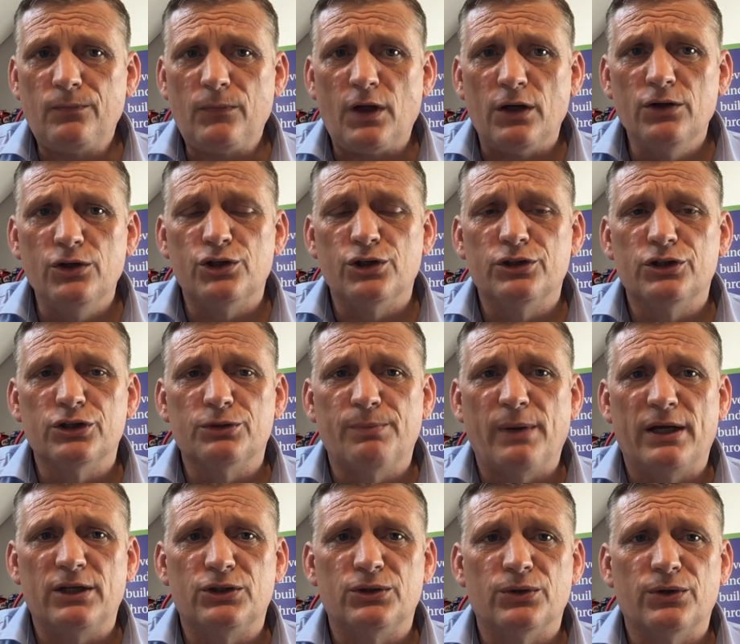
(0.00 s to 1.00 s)
you should just
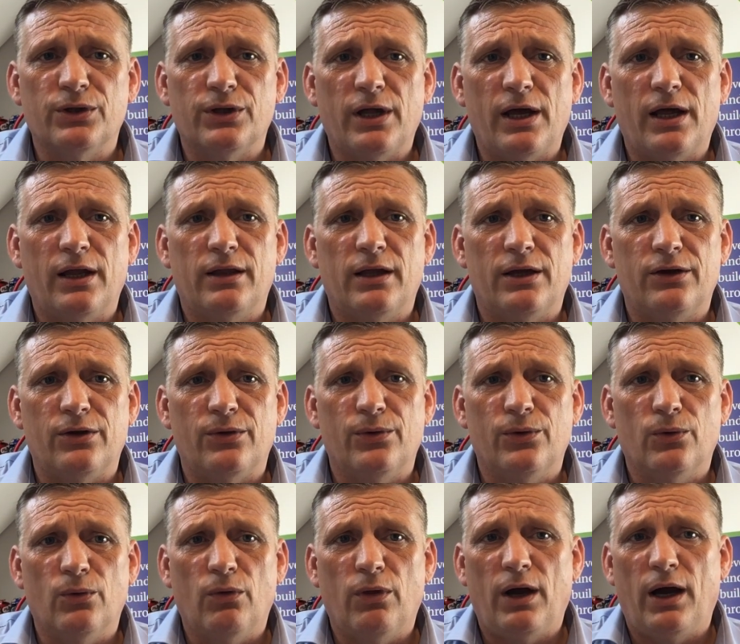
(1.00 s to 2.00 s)
make sure that they're doing
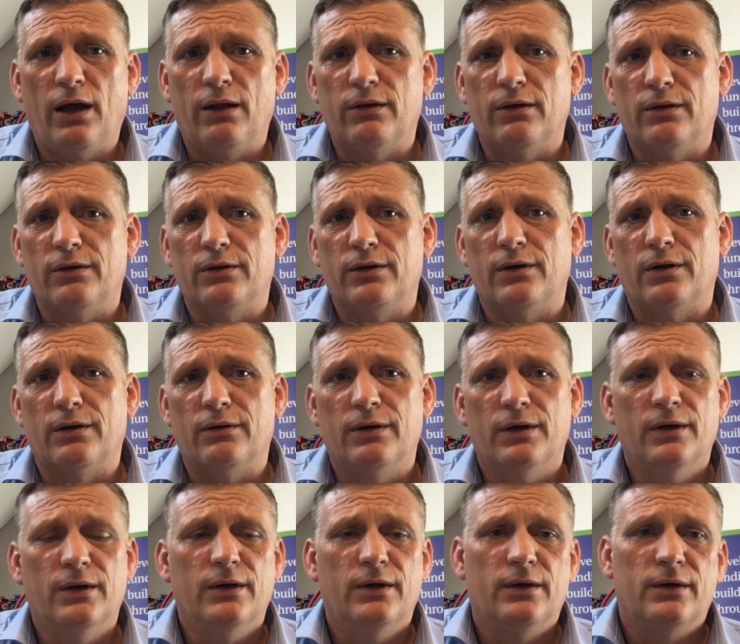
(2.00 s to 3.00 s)
all that, you know,
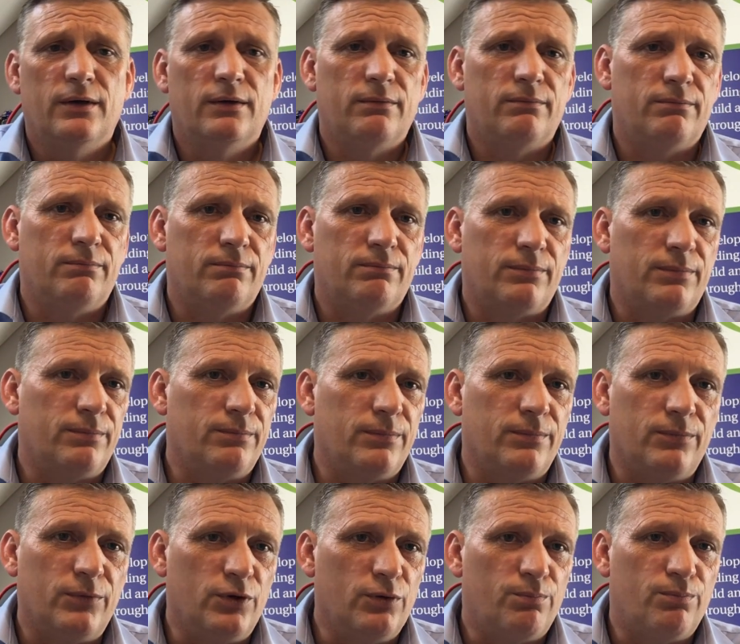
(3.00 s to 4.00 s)

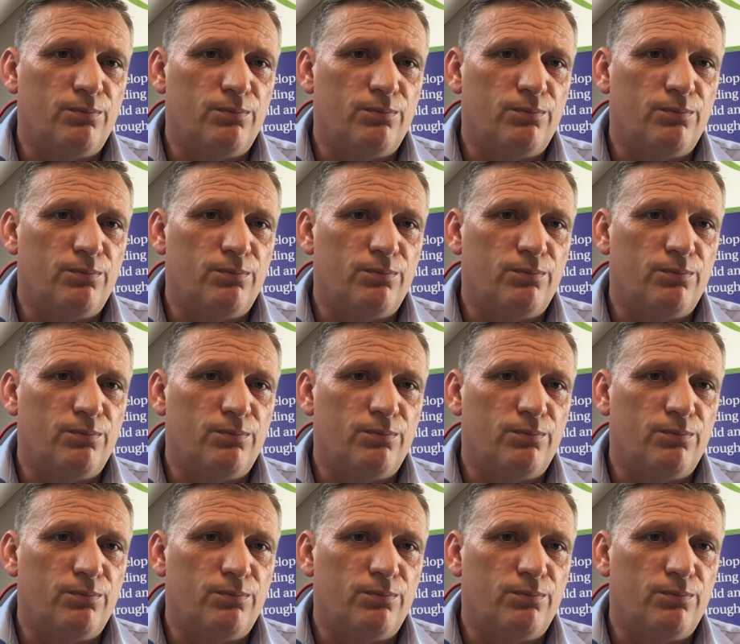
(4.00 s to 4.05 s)
your